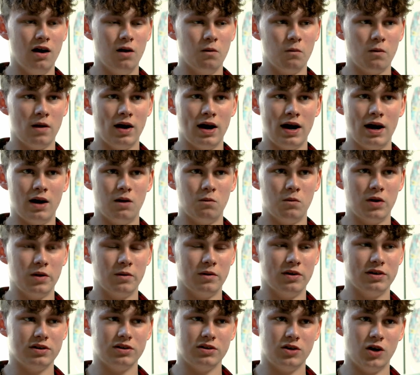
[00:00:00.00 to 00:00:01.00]
where we
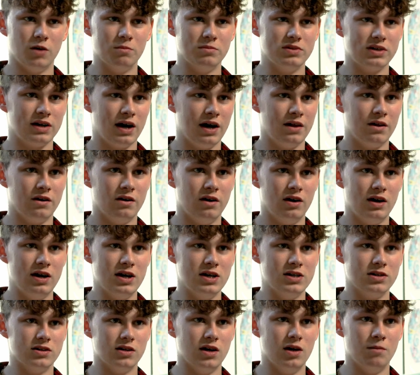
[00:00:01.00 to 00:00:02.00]
would come together
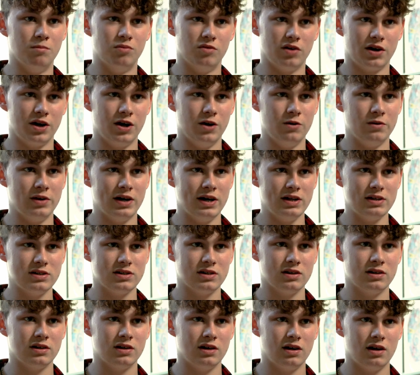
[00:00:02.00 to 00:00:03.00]
as a brig unit,